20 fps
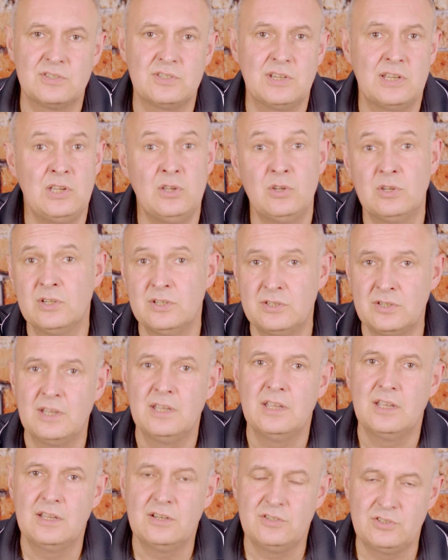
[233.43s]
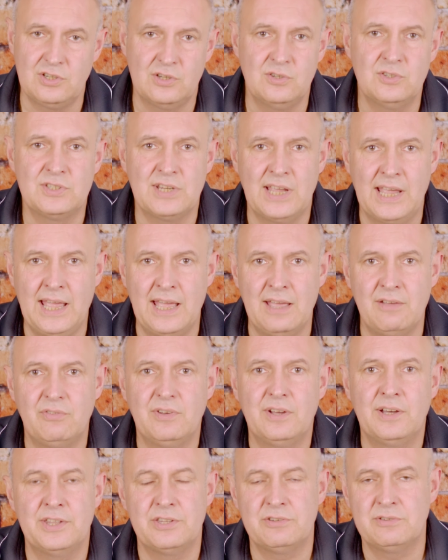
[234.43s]
So you could choose to
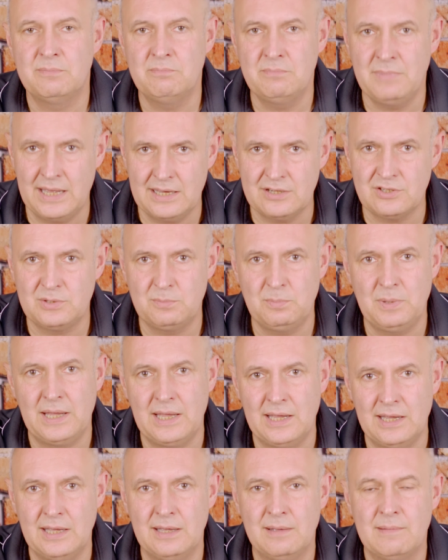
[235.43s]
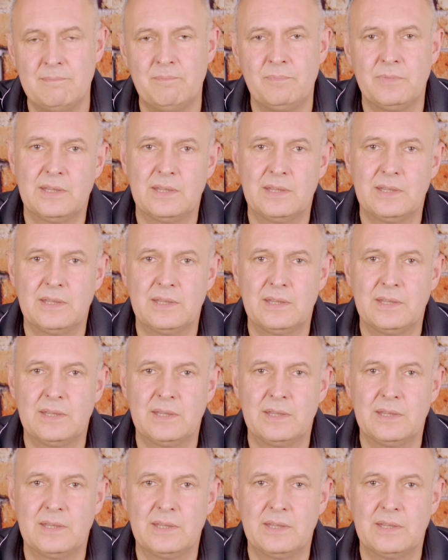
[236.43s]
have either a matched pair